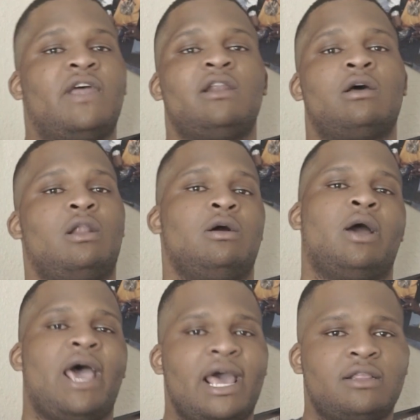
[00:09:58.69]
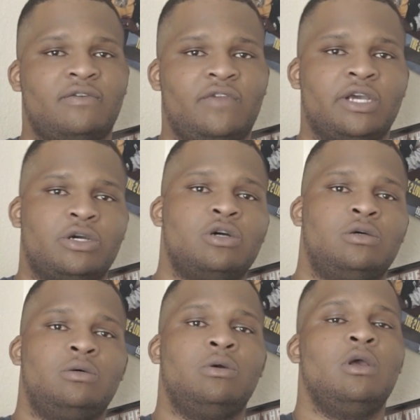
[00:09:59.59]
If they no longer active, gotcha. it's
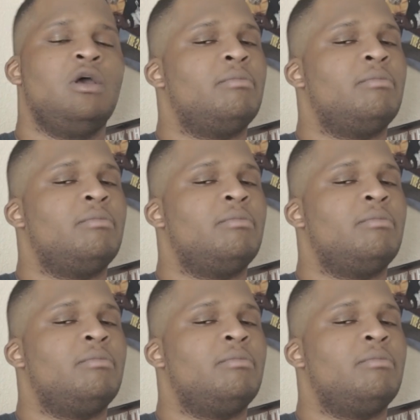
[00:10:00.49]
cool.